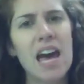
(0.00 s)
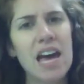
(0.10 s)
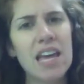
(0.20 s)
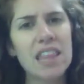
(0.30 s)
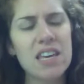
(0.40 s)

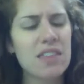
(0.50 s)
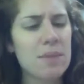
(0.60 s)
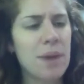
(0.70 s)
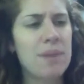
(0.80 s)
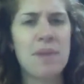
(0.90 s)
I think they
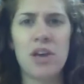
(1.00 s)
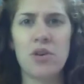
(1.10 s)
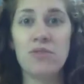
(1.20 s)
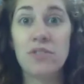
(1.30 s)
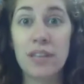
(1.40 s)
might make good
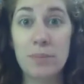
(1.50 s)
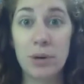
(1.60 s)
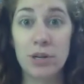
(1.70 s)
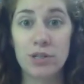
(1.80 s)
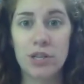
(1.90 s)

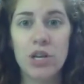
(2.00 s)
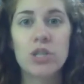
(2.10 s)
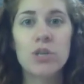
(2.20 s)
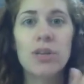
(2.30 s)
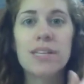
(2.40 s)
flippers.
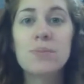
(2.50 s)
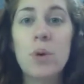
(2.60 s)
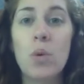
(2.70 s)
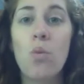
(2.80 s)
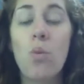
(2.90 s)
So let's put
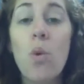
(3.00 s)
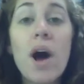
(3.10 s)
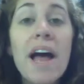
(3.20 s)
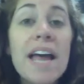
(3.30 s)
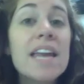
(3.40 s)

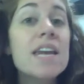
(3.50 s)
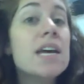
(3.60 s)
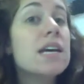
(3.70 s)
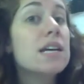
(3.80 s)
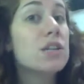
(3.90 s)
1
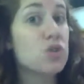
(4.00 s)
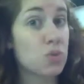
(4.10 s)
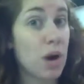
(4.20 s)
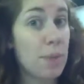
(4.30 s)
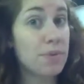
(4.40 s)

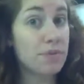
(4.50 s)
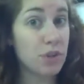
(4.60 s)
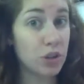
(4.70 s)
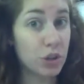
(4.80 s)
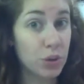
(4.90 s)
drop of
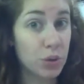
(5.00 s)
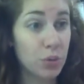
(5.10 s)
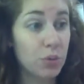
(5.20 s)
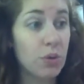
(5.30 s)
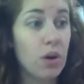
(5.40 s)
glue
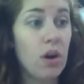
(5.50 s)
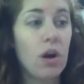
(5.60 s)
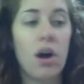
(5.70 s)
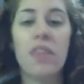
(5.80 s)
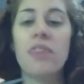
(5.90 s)

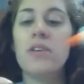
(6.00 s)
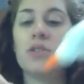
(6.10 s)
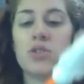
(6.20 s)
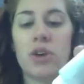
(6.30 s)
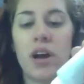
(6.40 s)
on this
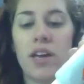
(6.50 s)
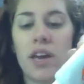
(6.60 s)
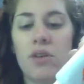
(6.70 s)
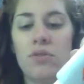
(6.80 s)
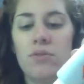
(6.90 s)

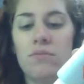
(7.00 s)
triangle